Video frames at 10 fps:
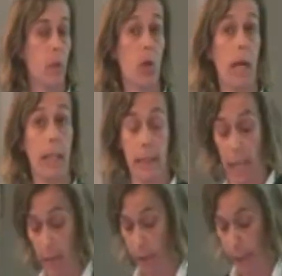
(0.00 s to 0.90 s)
collect
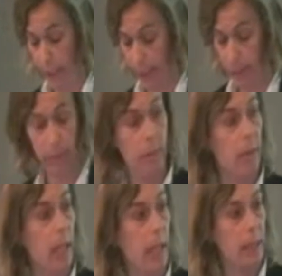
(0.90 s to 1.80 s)
our data
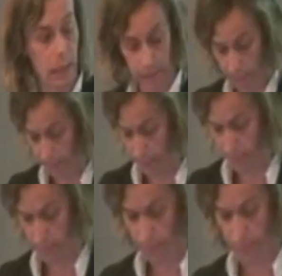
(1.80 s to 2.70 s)
and
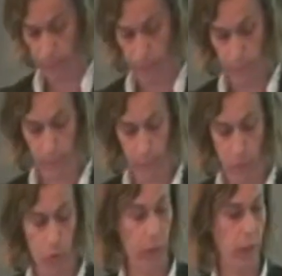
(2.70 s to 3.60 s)

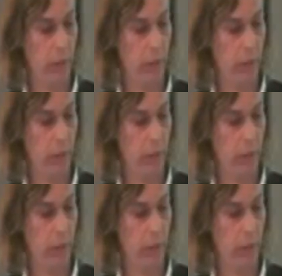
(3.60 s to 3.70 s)
doing our